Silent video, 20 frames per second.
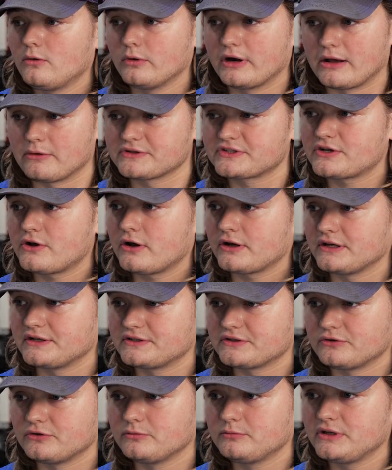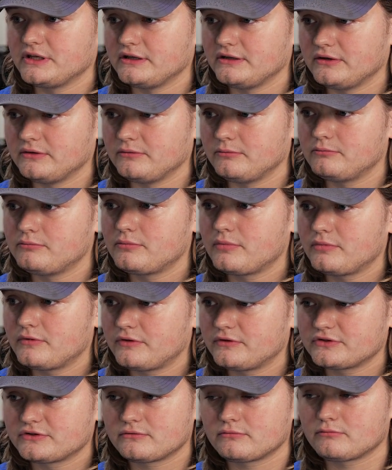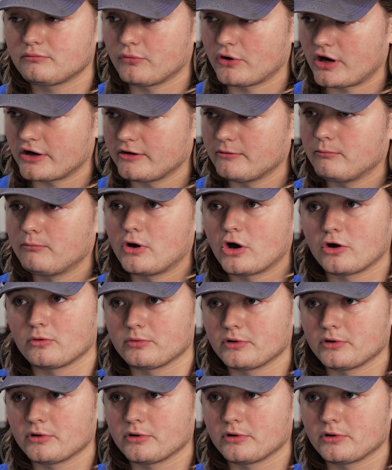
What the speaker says: when I was talking to him, he brought up Morrow